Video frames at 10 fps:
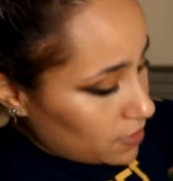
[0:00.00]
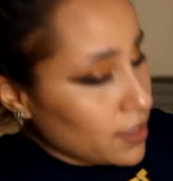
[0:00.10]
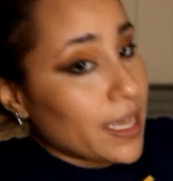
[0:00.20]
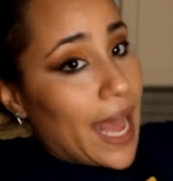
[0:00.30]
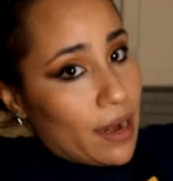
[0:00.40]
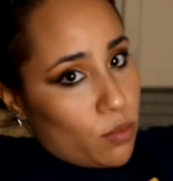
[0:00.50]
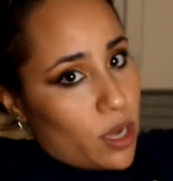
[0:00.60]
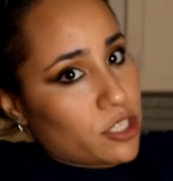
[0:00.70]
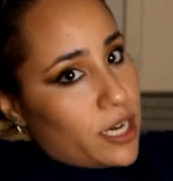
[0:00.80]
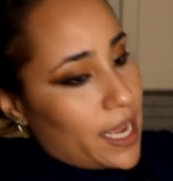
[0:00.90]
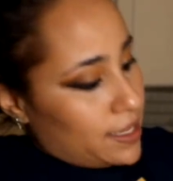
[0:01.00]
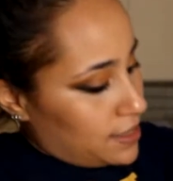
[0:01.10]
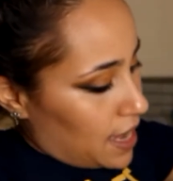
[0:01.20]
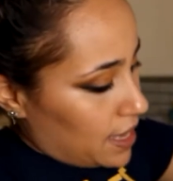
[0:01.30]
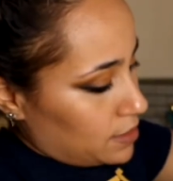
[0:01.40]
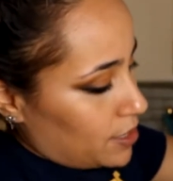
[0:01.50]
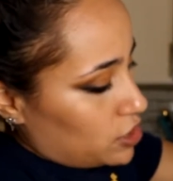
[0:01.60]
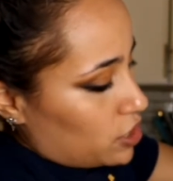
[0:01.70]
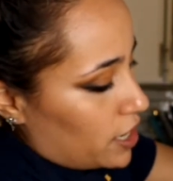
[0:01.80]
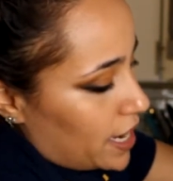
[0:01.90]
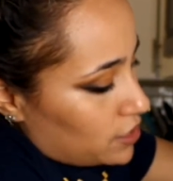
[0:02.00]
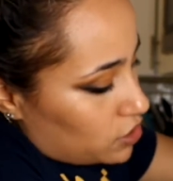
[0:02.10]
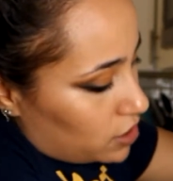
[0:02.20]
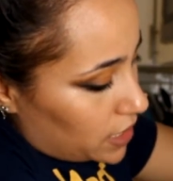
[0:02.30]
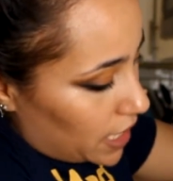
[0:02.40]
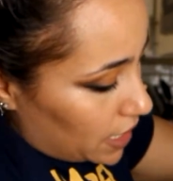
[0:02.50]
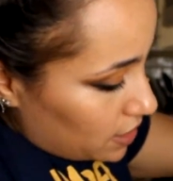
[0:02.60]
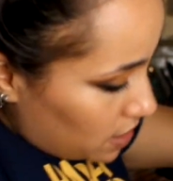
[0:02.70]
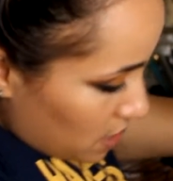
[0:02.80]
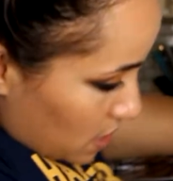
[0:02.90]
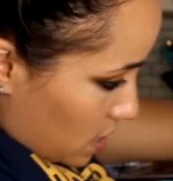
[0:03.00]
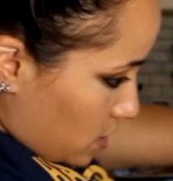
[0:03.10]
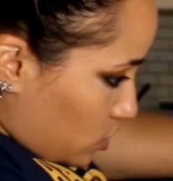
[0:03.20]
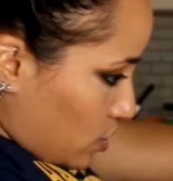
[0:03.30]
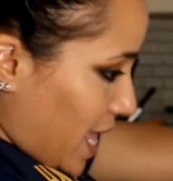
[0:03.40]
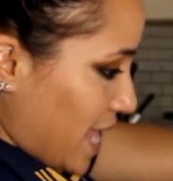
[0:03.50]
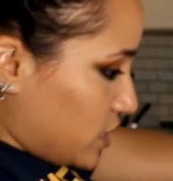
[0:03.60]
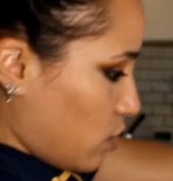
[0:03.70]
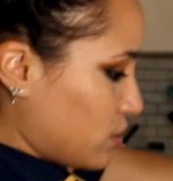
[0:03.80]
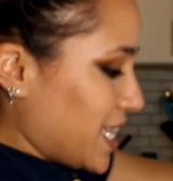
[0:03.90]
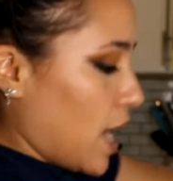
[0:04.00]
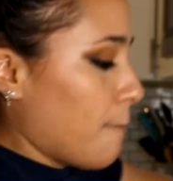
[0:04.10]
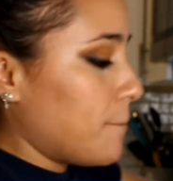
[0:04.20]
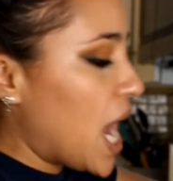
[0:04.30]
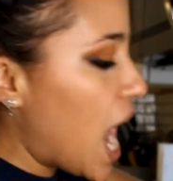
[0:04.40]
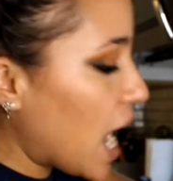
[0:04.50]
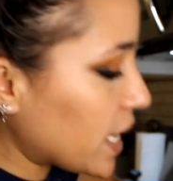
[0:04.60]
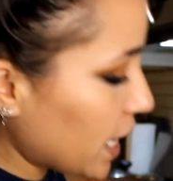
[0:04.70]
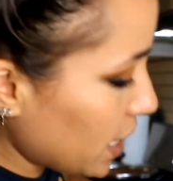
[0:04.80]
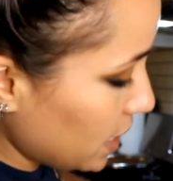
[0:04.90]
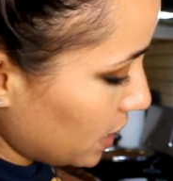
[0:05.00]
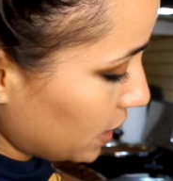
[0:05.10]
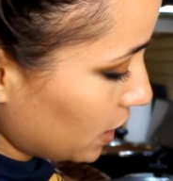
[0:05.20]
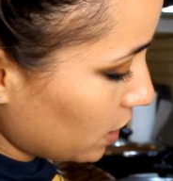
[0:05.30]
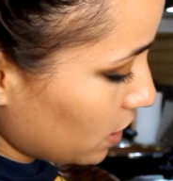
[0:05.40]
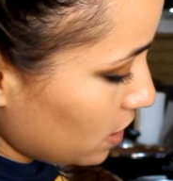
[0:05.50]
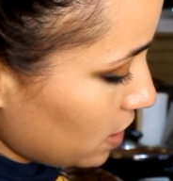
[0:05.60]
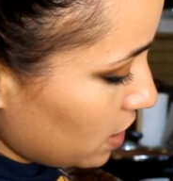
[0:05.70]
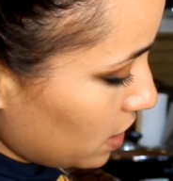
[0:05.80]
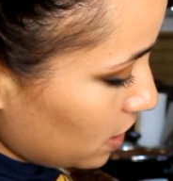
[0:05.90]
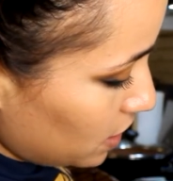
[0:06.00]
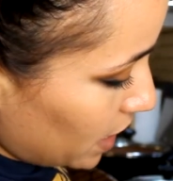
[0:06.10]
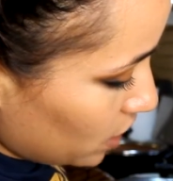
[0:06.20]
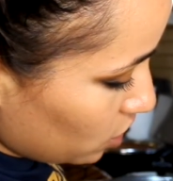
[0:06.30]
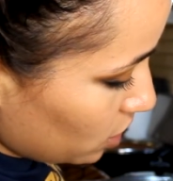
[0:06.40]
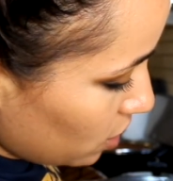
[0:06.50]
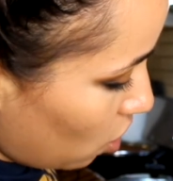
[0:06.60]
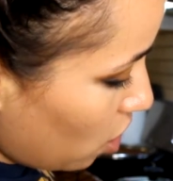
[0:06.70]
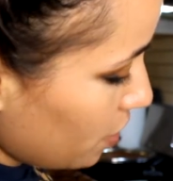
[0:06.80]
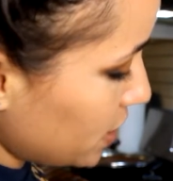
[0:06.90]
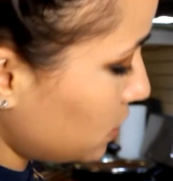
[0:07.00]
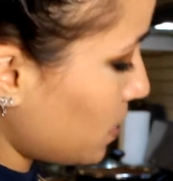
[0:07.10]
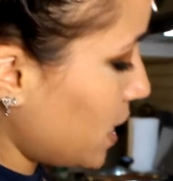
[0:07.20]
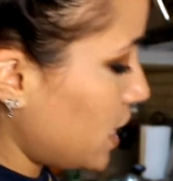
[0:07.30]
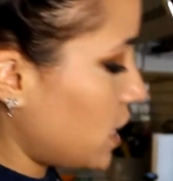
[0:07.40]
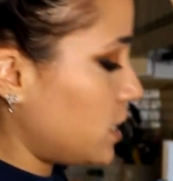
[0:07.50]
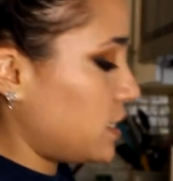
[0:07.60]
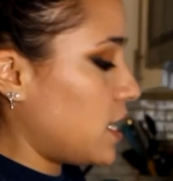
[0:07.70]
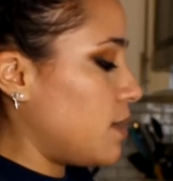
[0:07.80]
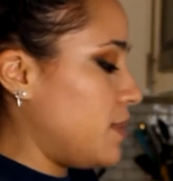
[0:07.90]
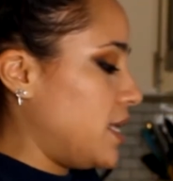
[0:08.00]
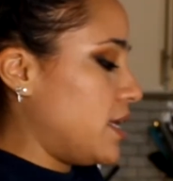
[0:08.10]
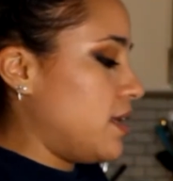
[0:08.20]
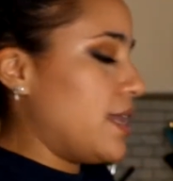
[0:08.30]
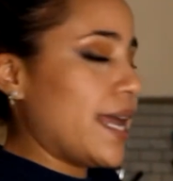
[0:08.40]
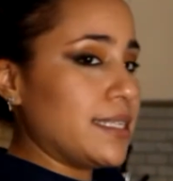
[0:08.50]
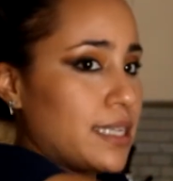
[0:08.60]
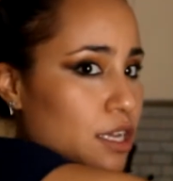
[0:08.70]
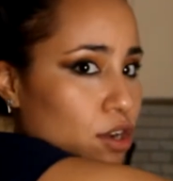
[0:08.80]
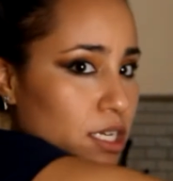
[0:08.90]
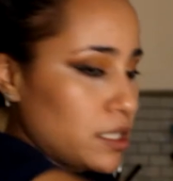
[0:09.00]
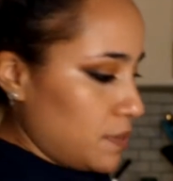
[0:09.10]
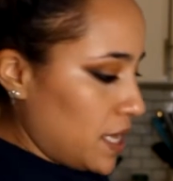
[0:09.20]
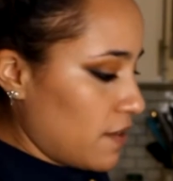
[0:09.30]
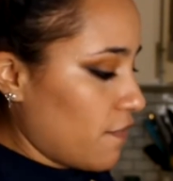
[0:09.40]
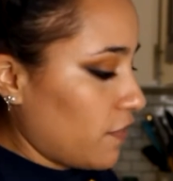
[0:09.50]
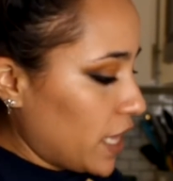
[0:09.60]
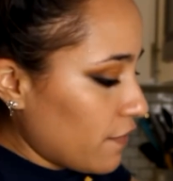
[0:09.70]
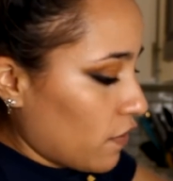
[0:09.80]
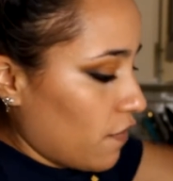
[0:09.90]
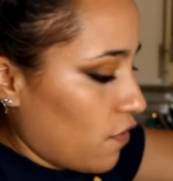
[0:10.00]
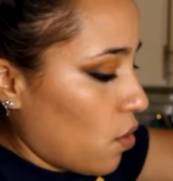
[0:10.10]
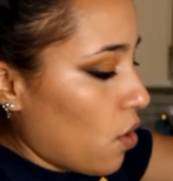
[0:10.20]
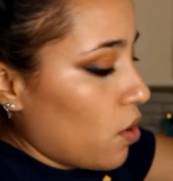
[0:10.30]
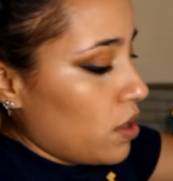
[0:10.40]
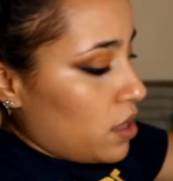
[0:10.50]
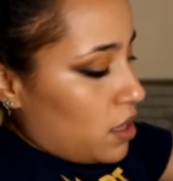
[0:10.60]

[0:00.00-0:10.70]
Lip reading: Again, wash your hands, guys. Make sure your hands are clean so that it's almost like a pocket in here. Like all this right here is going to be nice and crispy and flavorful,